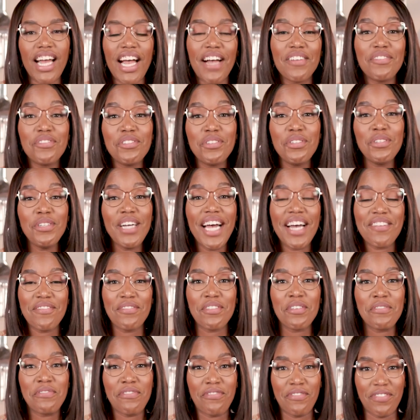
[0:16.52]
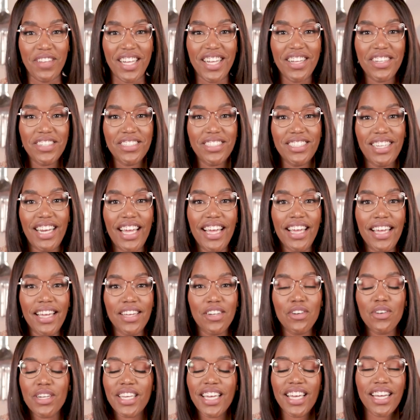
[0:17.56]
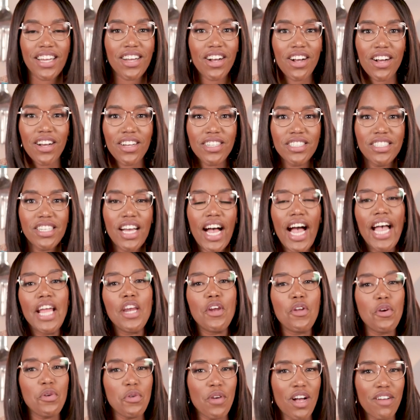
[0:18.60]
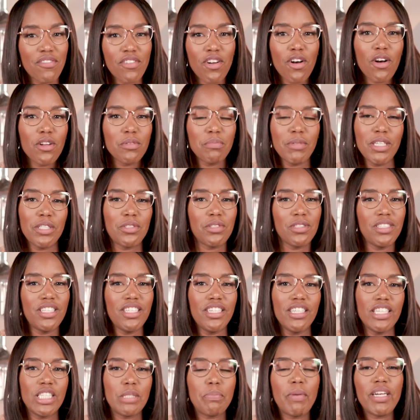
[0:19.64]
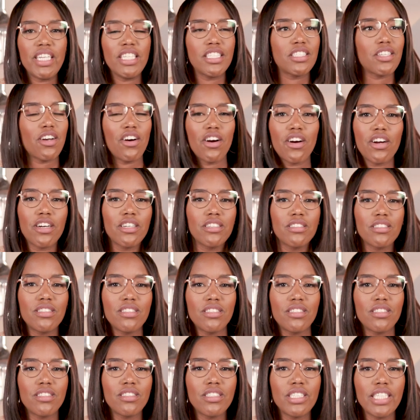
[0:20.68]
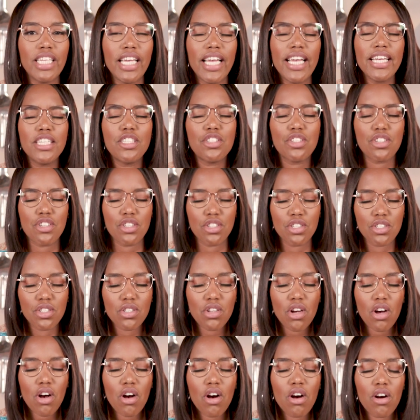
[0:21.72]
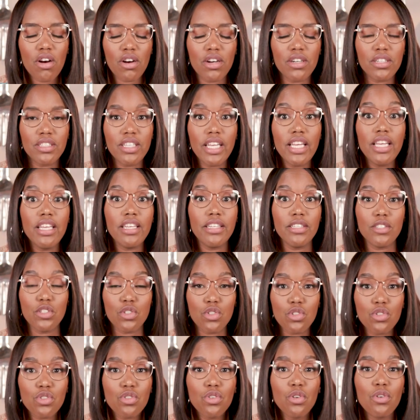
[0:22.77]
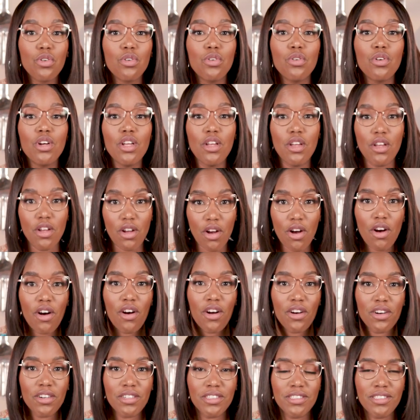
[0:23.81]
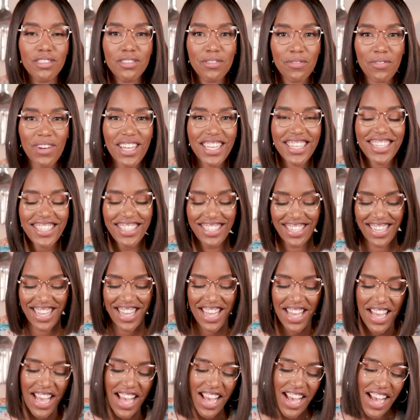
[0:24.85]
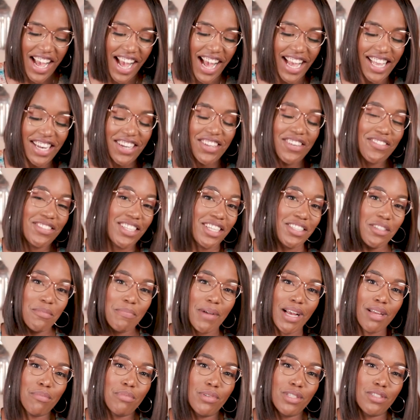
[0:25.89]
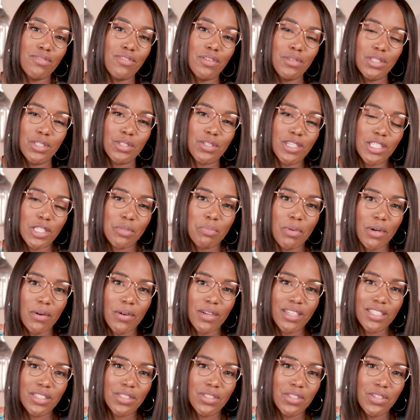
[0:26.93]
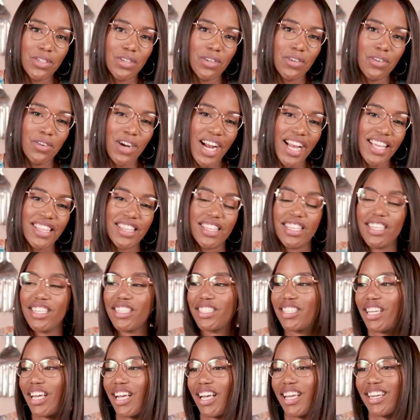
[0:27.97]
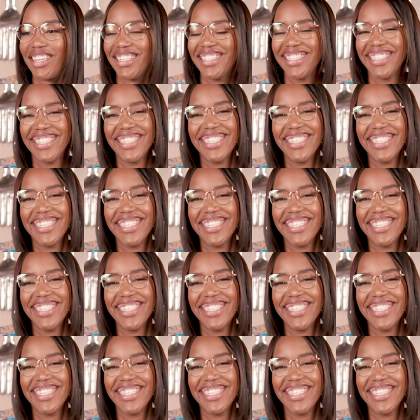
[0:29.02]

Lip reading: Have you ever felt like, okay, God, I know you have called me into this, but it's hard. It's just hard. It is so hard, right? I love that the Bible is very transparent, you know? I think that